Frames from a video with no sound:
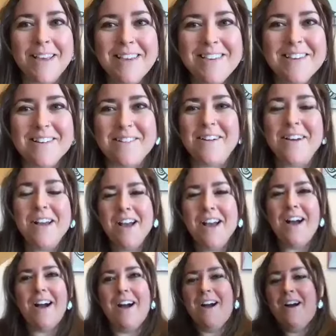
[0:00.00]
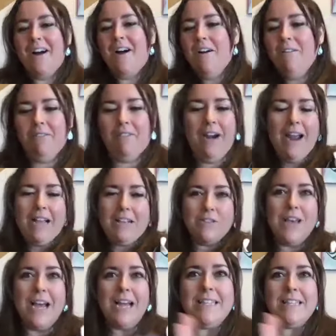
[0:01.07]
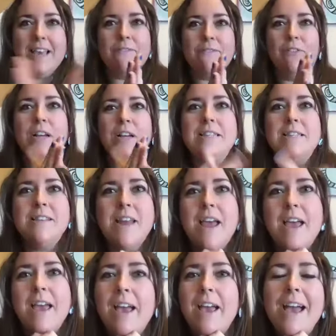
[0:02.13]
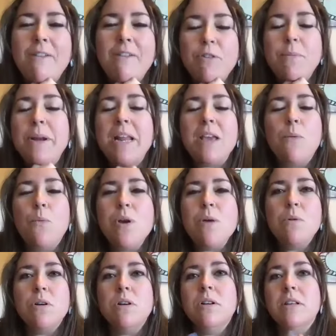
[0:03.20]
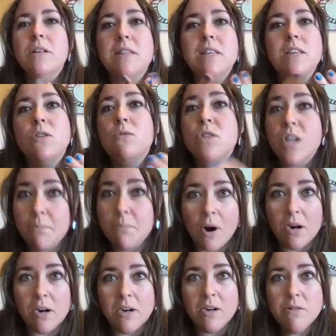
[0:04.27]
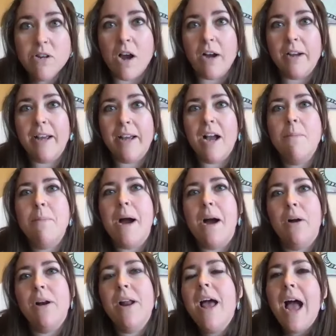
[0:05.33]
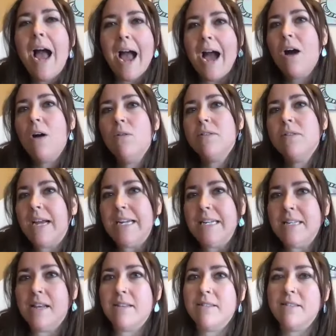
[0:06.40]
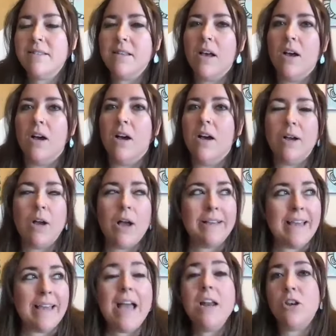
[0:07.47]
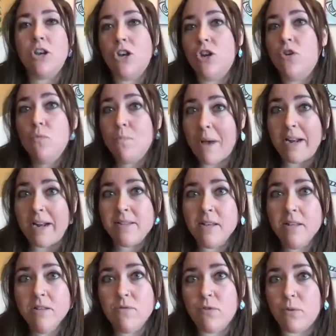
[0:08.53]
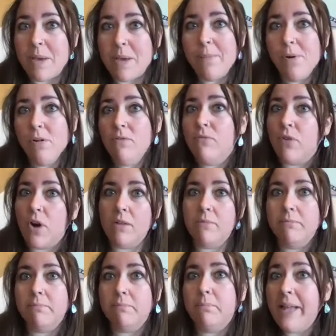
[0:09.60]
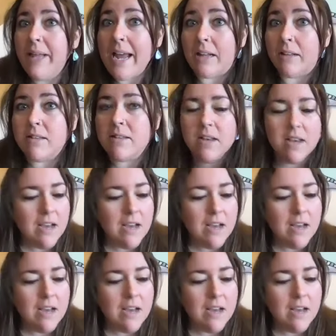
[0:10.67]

Thank you. All right. So that's it for us today. Everybody, we will see you tomorrow talking about how scientists get new medicines for people from plants.